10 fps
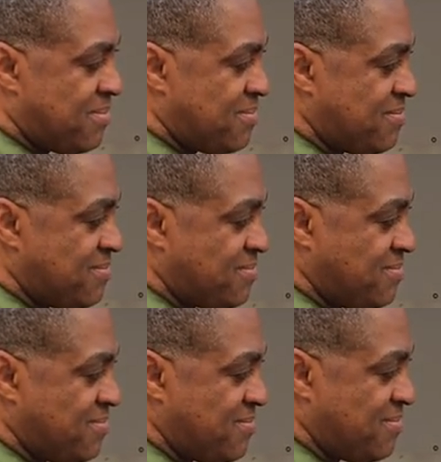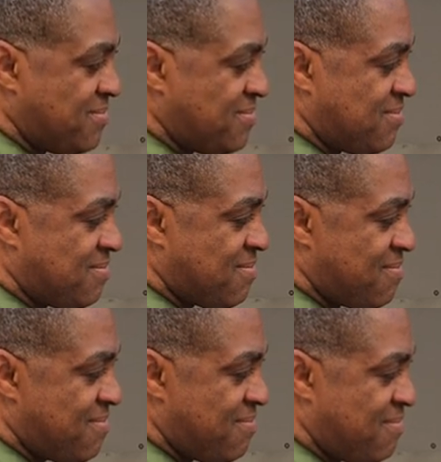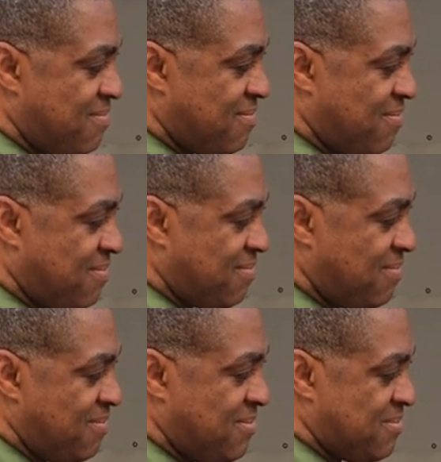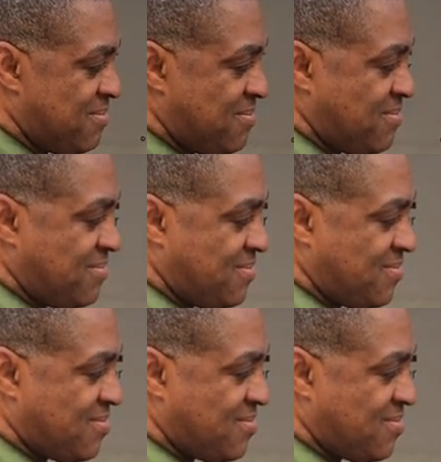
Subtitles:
(not speaking)